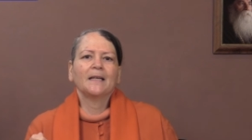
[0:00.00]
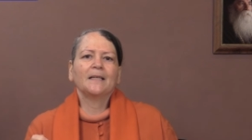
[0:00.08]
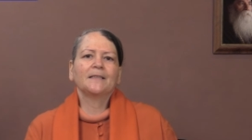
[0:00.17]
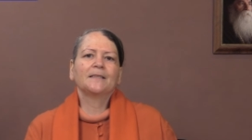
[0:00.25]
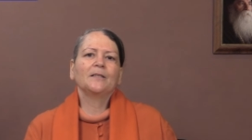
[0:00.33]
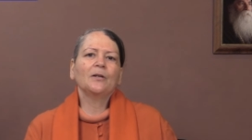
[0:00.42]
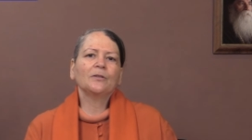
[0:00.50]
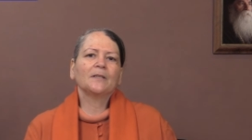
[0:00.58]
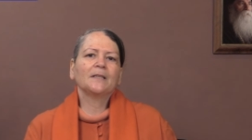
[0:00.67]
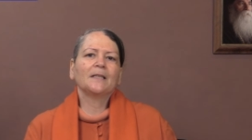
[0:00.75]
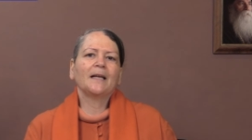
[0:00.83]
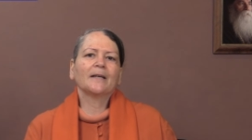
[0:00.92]
is
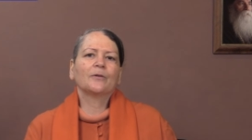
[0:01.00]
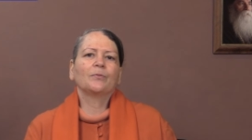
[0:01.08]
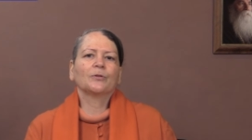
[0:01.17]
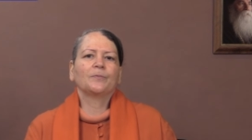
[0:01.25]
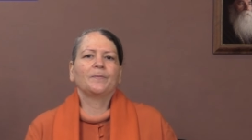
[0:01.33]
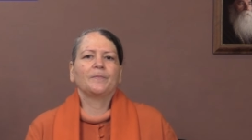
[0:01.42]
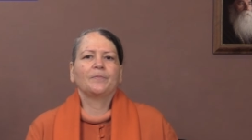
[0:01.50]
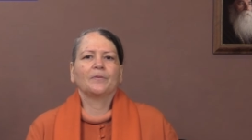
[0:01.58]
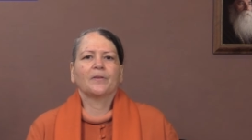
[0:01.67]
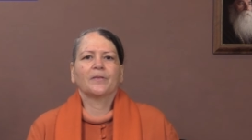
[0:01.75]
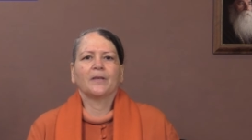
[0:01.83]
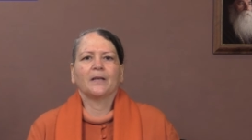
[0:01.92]
not like what people
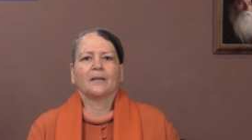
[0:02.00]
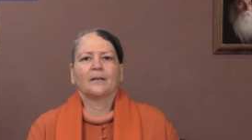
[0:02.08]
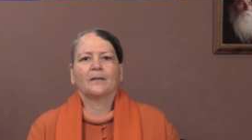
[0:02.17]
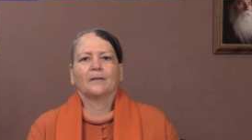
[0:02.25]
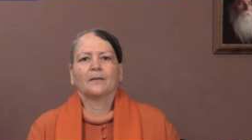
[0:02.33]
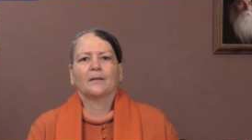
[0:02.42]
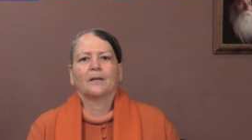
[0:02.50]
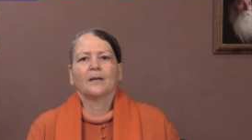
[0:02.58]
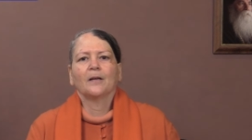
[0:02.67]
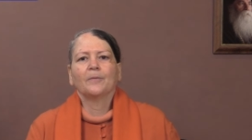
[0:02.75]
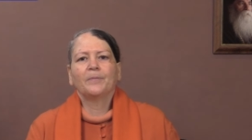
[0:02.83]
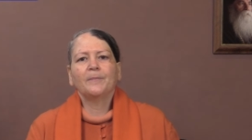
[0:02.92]
think.
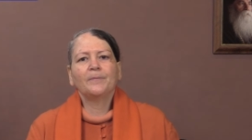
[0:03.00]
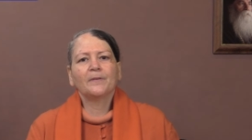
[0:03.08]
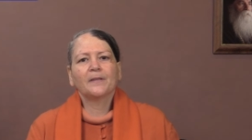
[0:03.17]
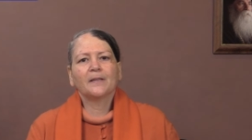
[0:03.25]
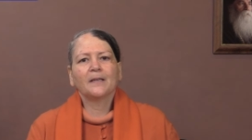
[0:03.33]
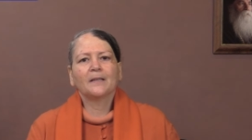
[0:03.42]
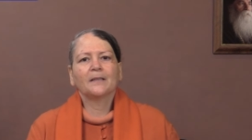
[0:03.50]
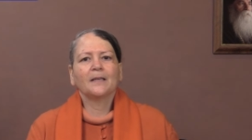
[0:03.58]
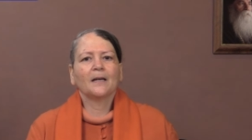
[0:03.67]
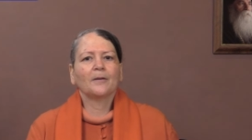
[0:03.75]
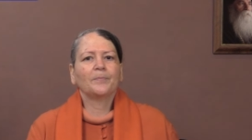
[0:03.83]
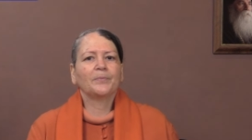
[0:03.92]
People think
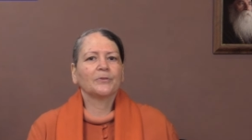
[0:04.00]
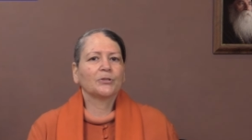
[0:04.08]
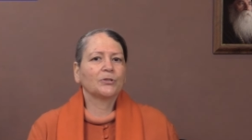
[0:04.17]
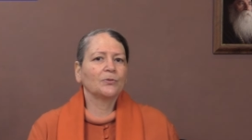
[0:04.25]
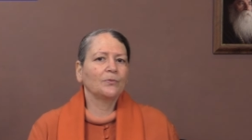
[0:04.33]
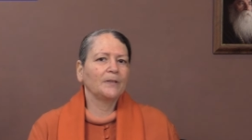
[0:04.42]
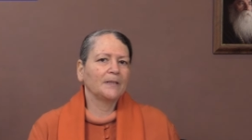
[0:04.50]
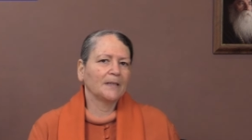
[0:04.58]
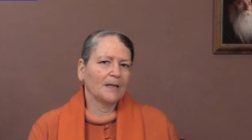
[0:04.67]
they are pursuing